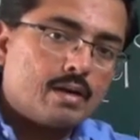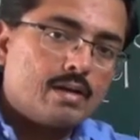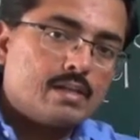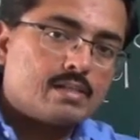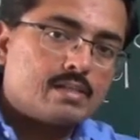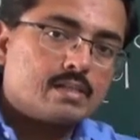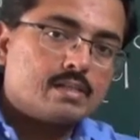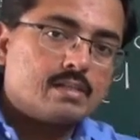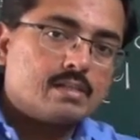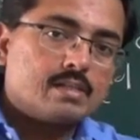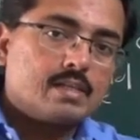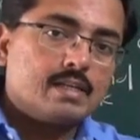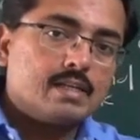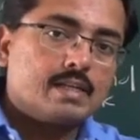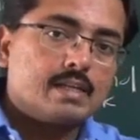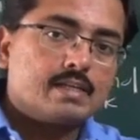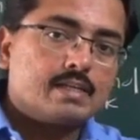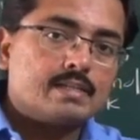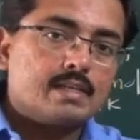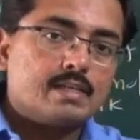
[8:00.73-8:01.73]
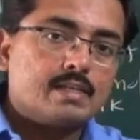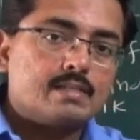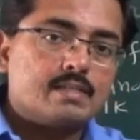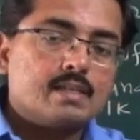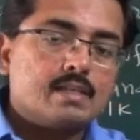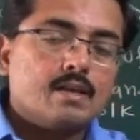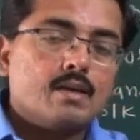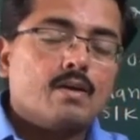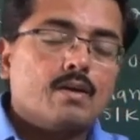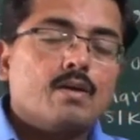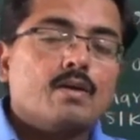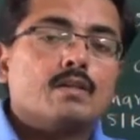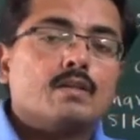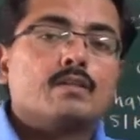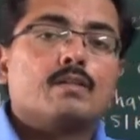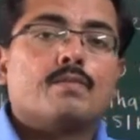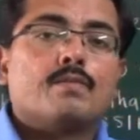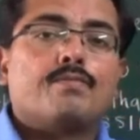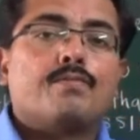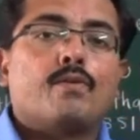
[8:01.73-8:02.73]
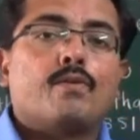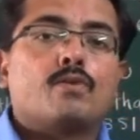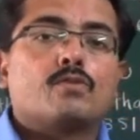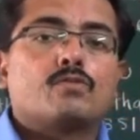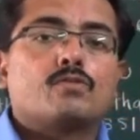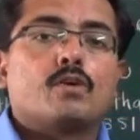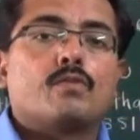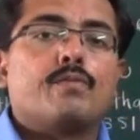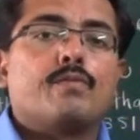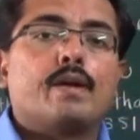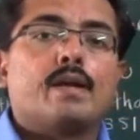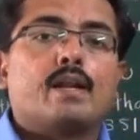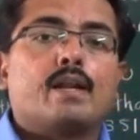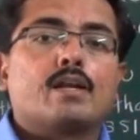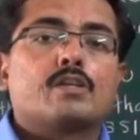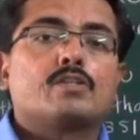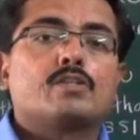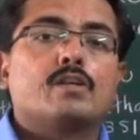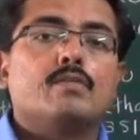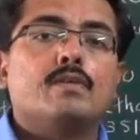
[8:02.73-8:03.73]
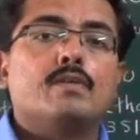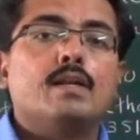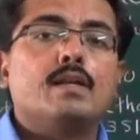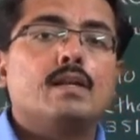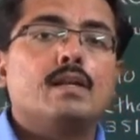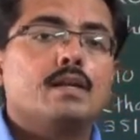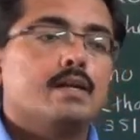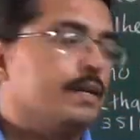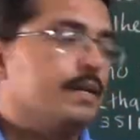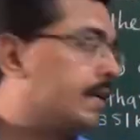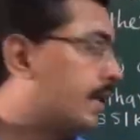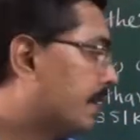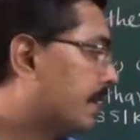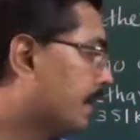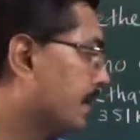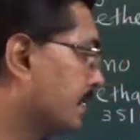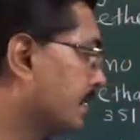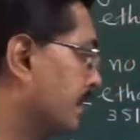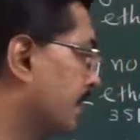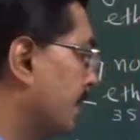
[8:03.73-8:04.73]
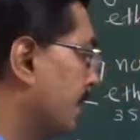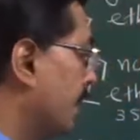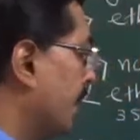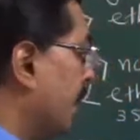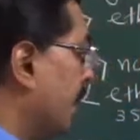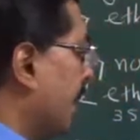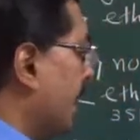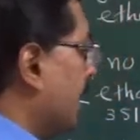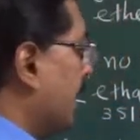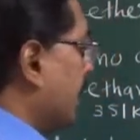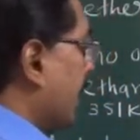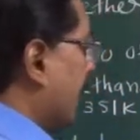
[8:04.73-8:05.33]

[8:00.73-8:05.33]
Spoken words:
distance increases, the force of attraction will decrease, and